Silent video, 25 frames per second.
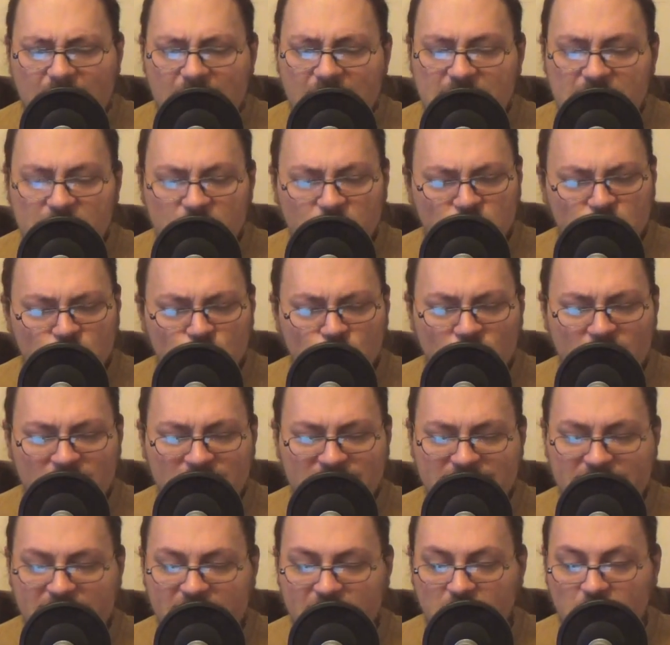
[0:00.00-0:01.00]
Those who
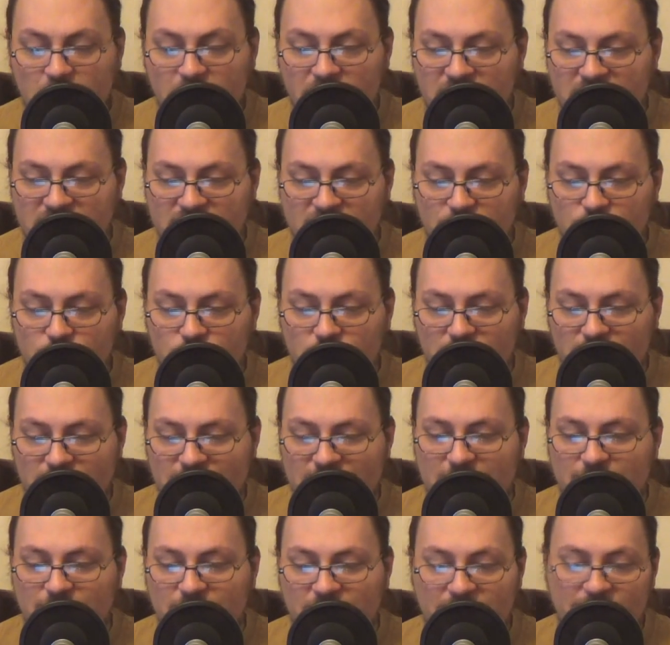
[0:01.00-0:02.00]
want economic
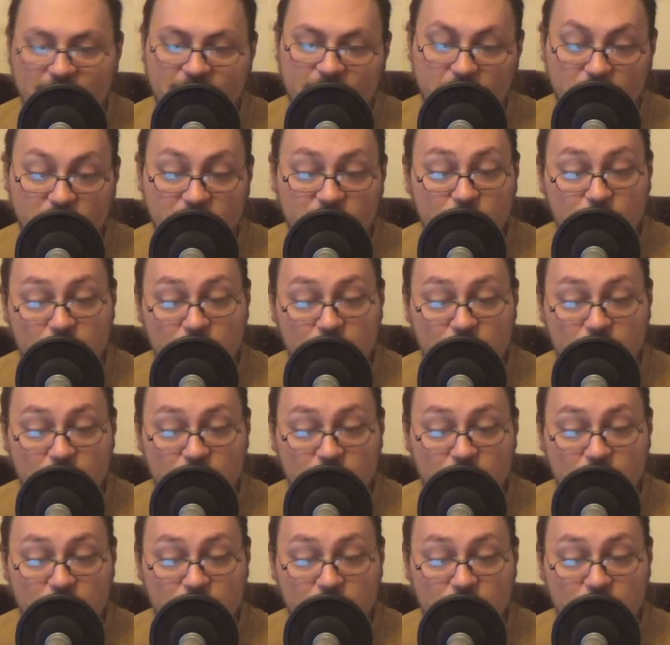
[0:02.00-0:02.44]
socialism can vote